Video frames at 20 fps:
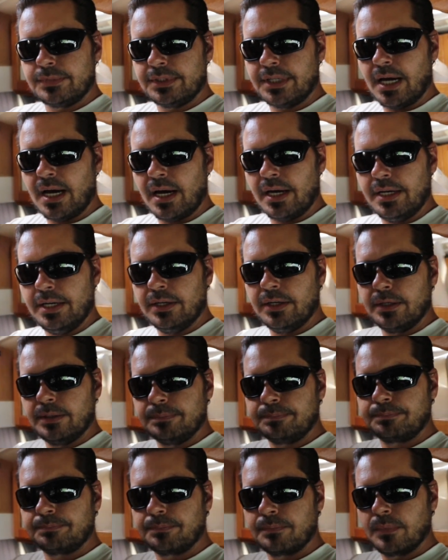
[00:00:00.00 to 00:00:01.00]
guy here,
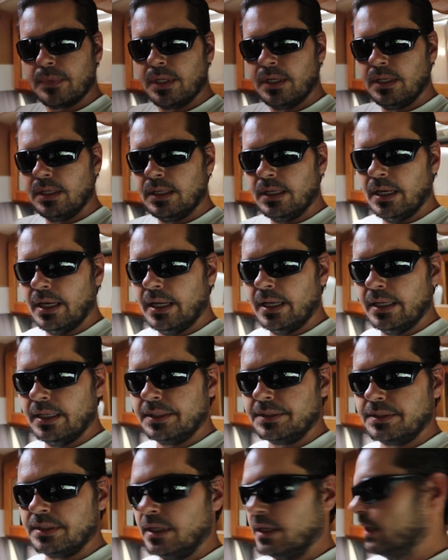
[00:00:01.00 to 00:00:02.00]
and
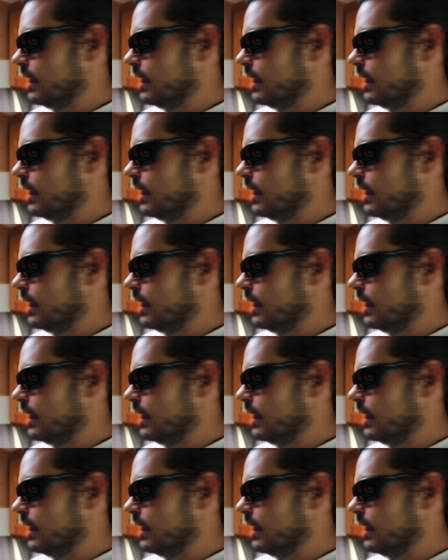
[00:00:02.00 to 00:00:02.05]
it